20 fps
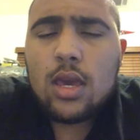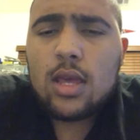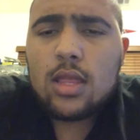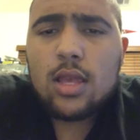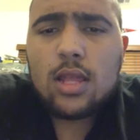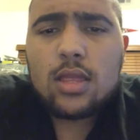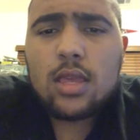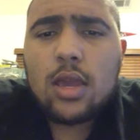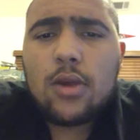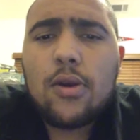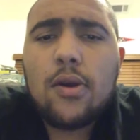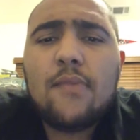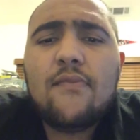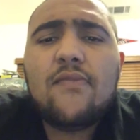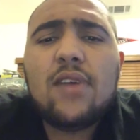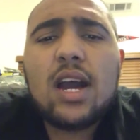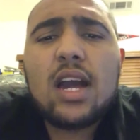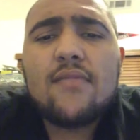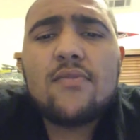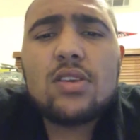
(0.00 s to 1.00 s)
I think they go up
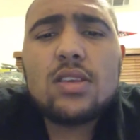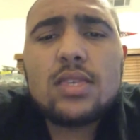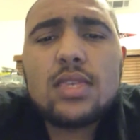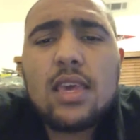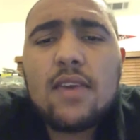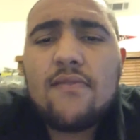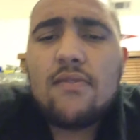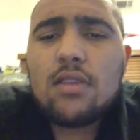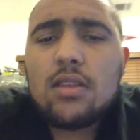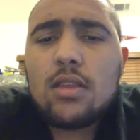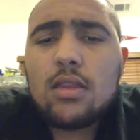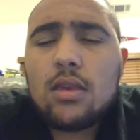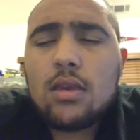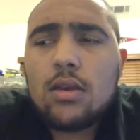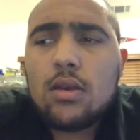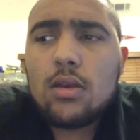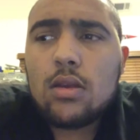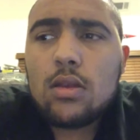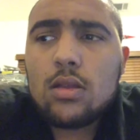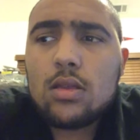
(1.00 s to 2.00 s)
5 or 7
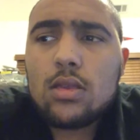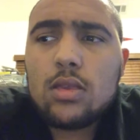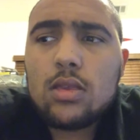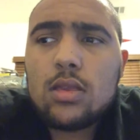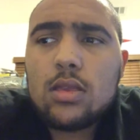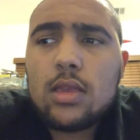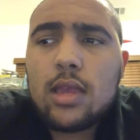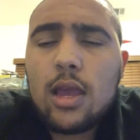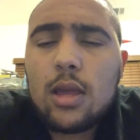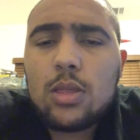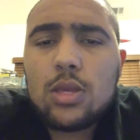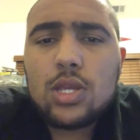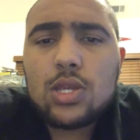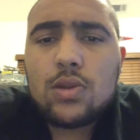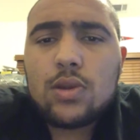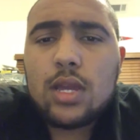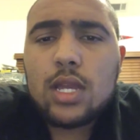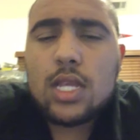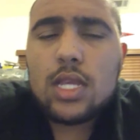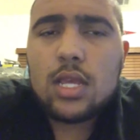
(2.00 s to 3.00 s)
down the
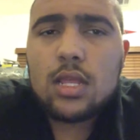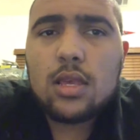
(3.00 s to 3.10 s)
stretch,